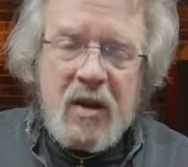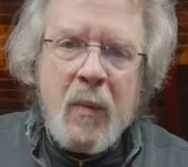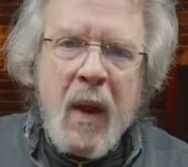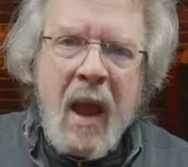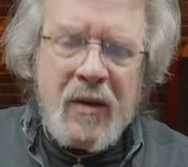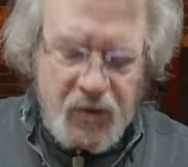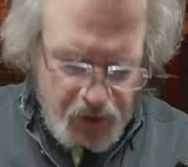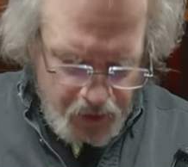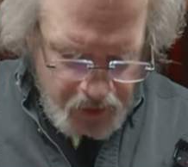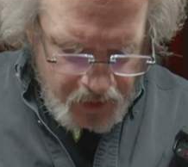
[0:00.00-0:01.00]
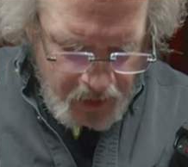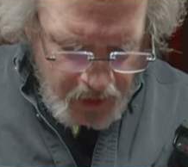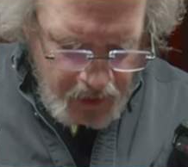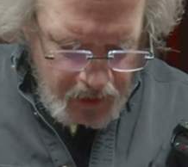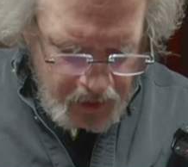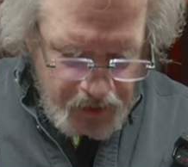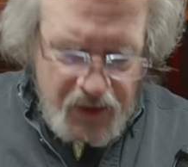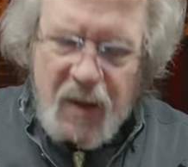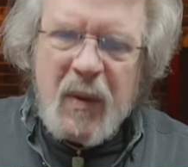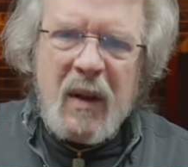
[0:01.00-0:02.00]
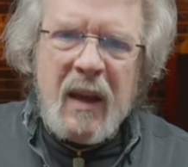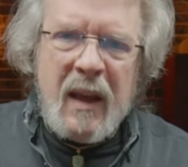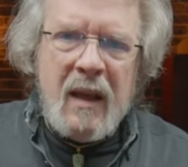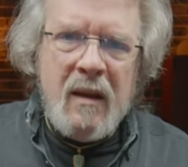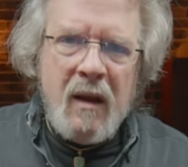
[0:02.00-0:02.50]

capacitors, because typically,